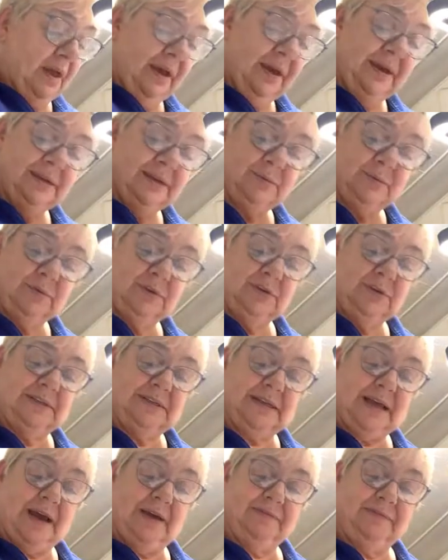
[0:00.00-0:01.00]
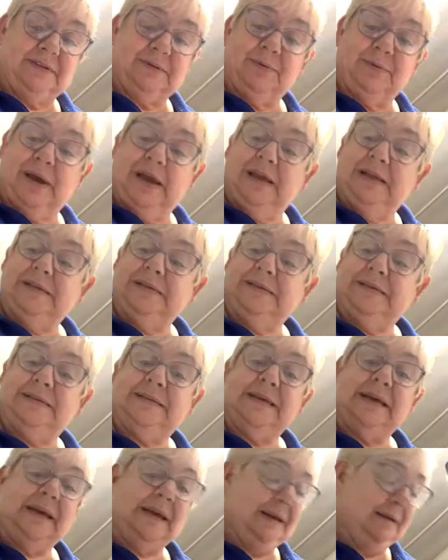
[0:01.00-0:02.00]
I guess we'll just have to wait and
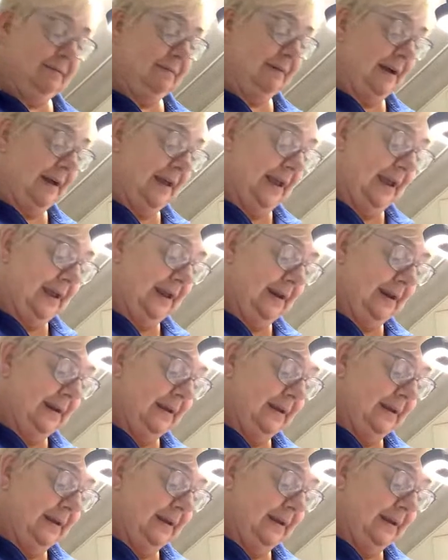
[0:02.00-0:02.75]
see, right?